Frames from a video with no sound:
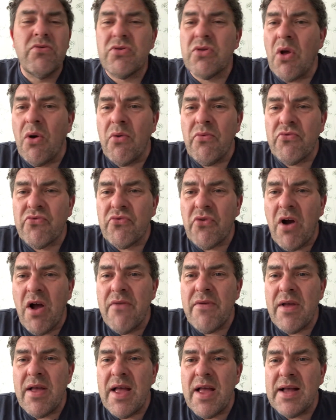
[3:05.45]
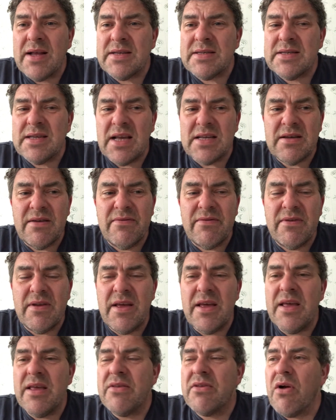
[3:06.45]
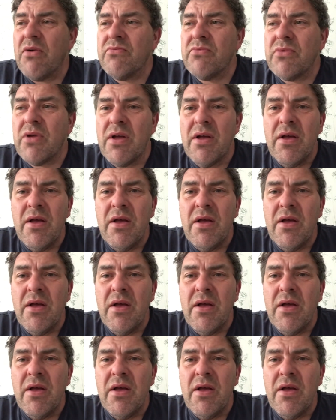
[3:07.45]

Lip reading: Don't drive it excessively, don't,